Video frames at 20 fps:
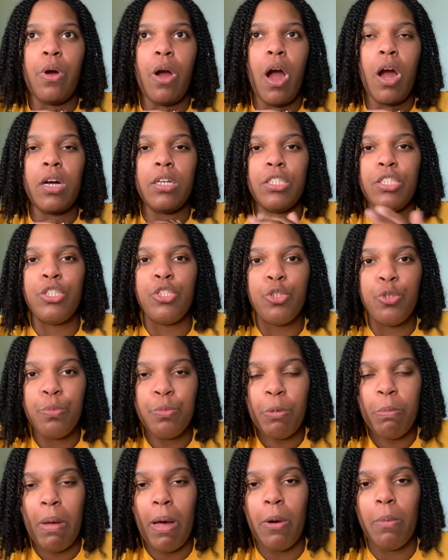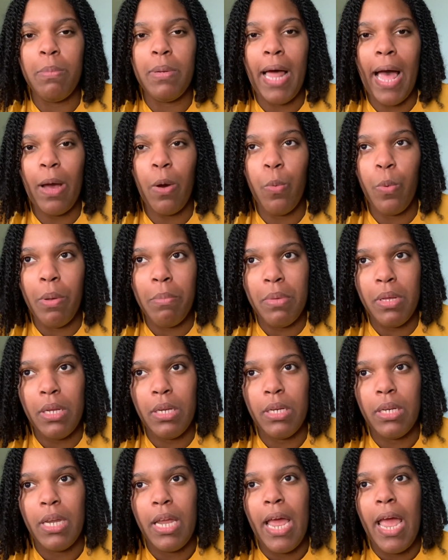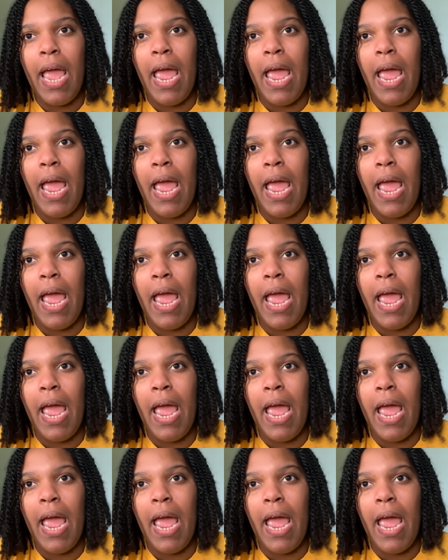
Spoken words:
are assumed about Black women.